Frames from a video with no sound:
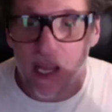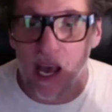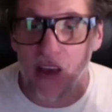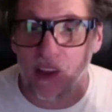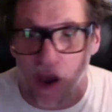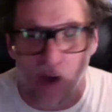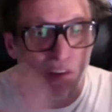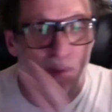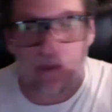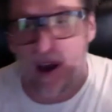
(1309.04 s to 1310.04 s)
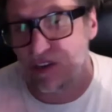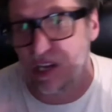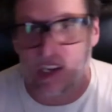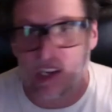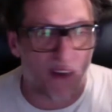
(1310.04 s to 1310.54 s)
the girls have been posting
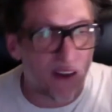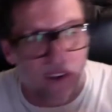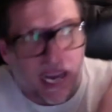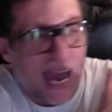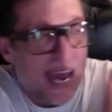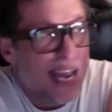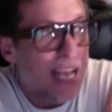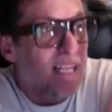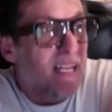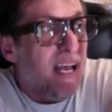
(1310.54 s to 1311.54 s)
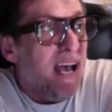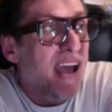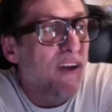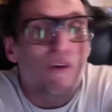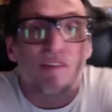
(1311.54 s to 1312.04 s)
stuff every day.
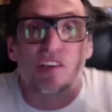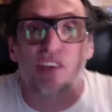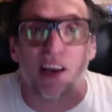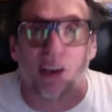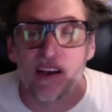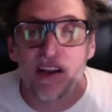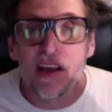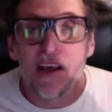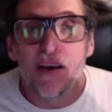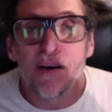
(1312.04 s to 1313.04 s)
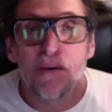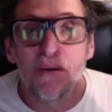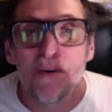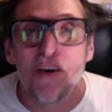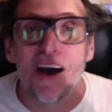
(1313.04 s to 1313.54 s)
And all of a sudden,
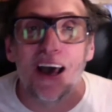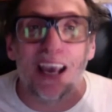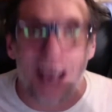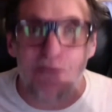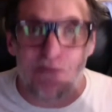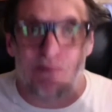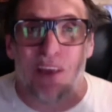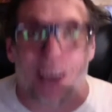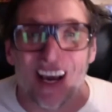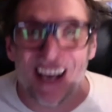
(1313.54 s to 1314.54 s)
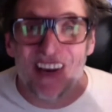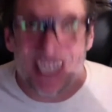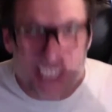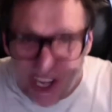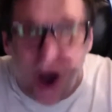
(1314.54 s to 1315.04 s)
it
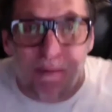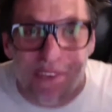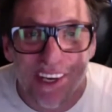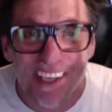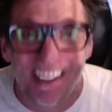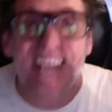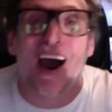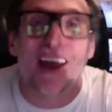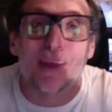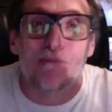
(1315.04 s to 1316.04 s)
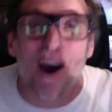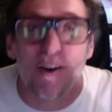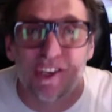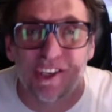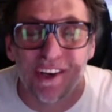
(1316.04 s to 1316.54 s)
stopped. They cut the
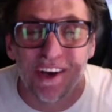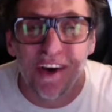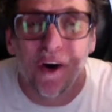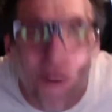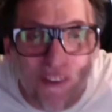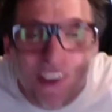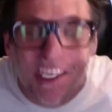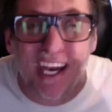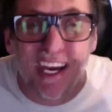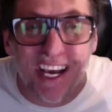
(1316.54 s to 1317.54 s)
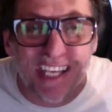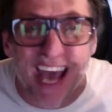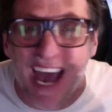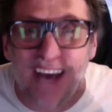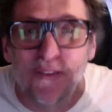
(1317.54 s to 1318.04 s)
posts. All of a sudden,
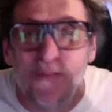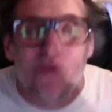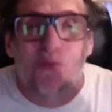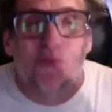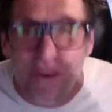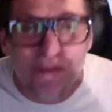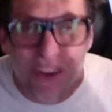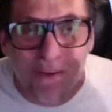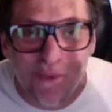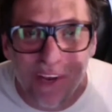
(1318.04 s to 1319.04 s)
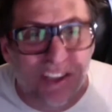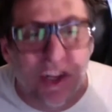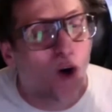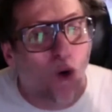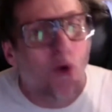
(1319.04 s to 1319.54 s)

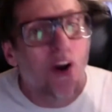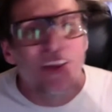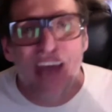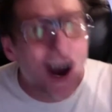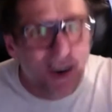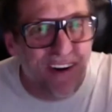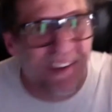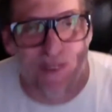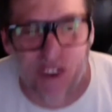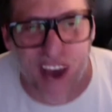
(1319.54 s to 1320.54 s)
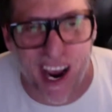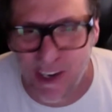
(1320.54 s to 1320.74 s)
the algorithms have changed.